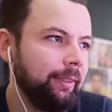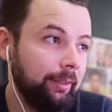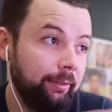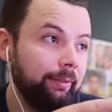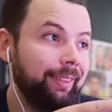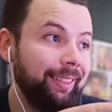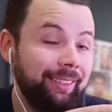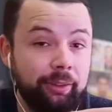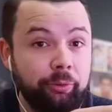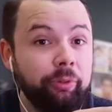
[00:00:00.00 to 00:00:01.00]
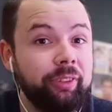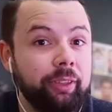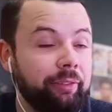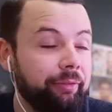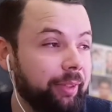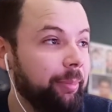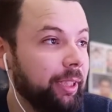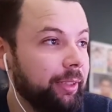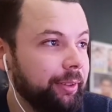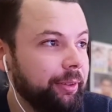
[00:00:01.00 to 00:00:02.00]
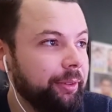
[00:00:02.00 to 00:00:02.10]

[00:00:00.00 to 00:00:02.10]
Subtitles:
This is good stuff, I'm telling you.